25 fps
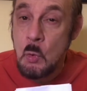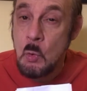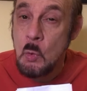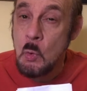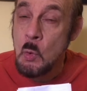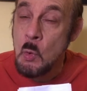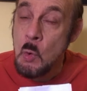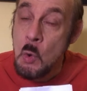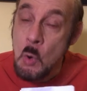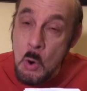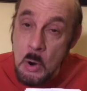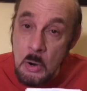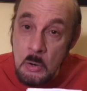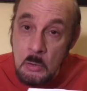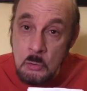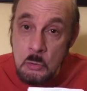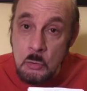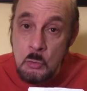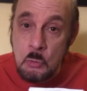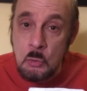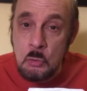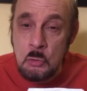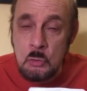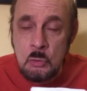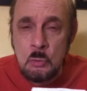or you
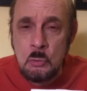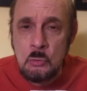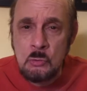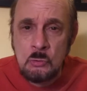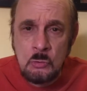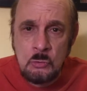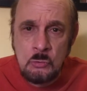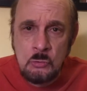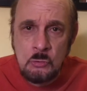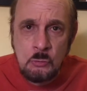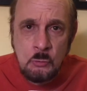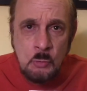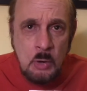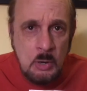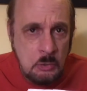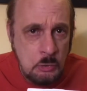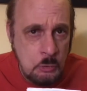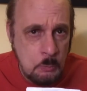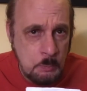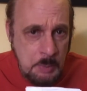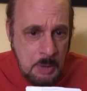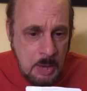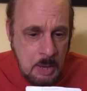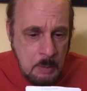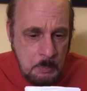can use
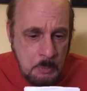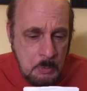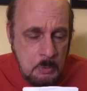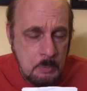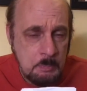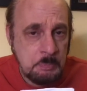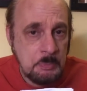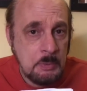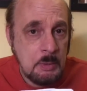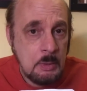construction paper